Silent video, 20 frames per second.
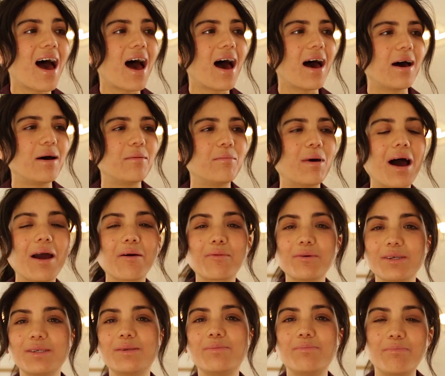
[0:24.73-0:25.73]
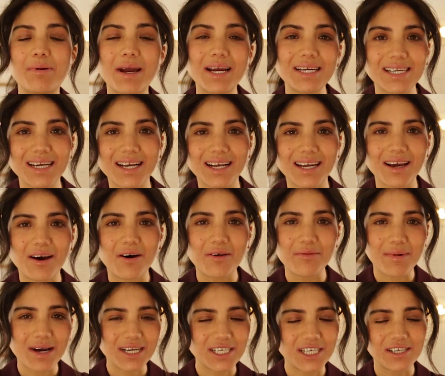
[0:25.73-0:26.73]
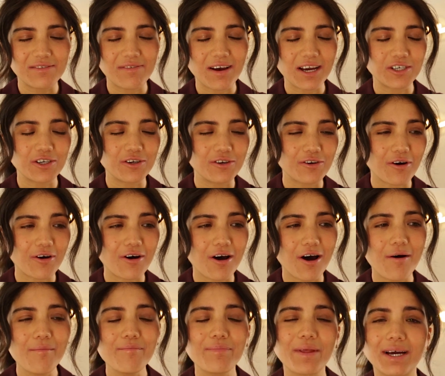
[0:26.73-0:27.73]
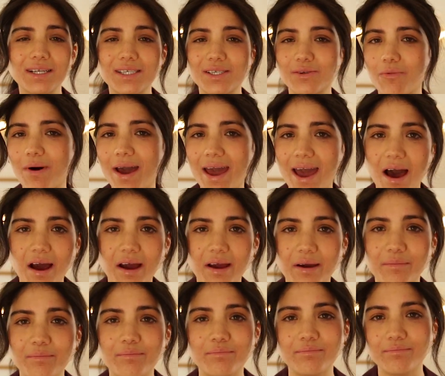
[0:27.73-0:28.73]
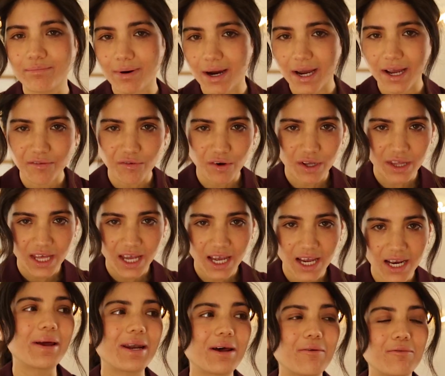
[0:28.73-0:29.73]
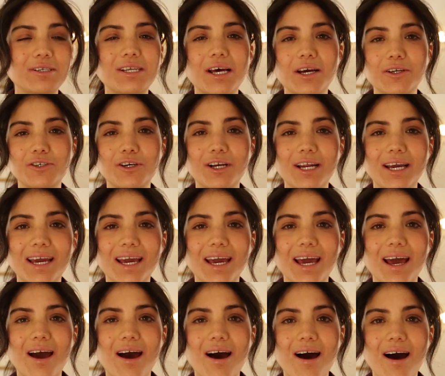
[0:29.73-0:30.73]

I was basically on matchesfashion.com, that's where I buy everything, and I was actually